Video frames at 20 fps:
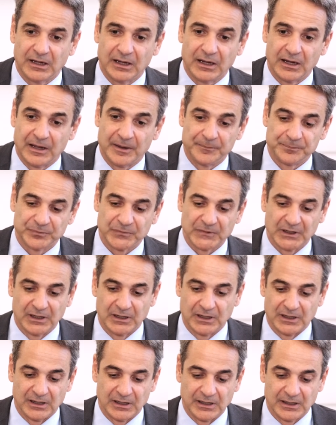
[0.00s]
um,
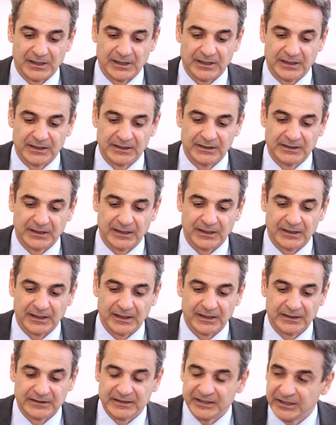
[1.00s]
uh, a,
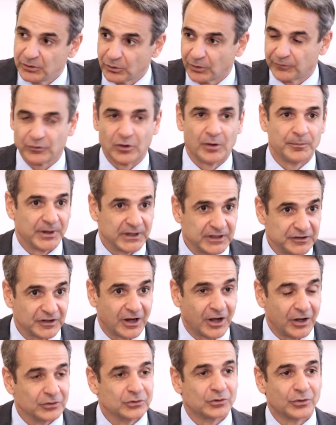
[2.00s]
a, tier of companies
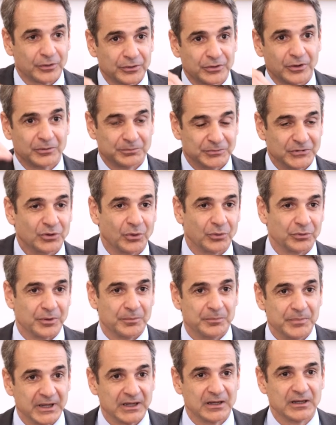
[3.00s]
under the, you know, the
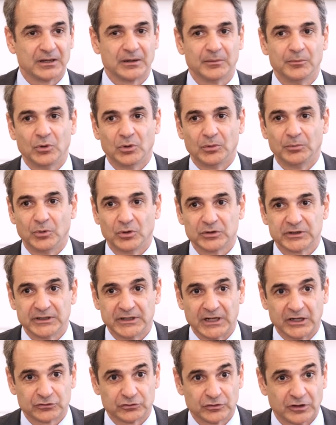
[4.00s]
big
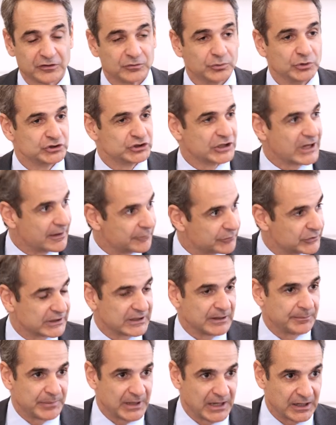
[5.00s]
multinationals which have the
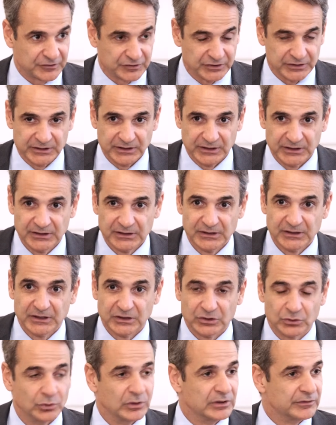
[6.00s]
capacity
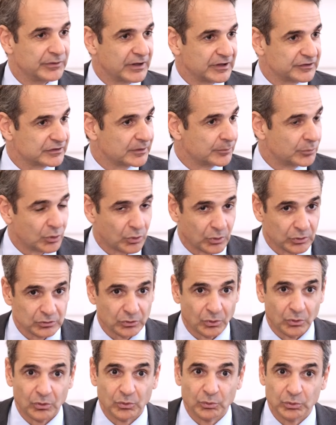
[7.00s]
to invest abroad
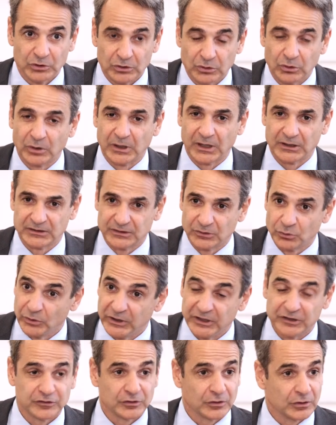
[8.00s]
or would look at
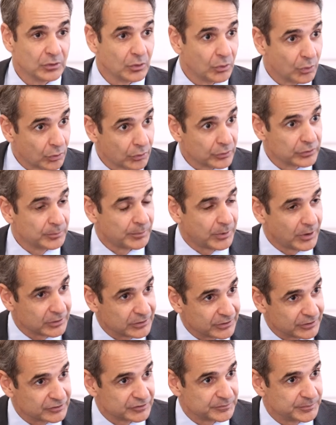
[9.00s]
Greece or the
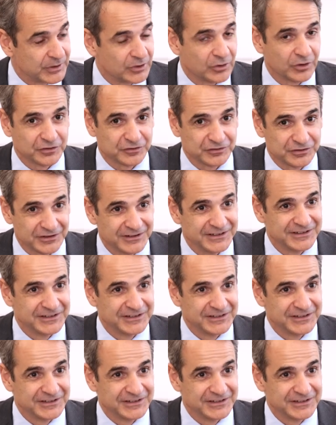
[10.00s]
Balkans because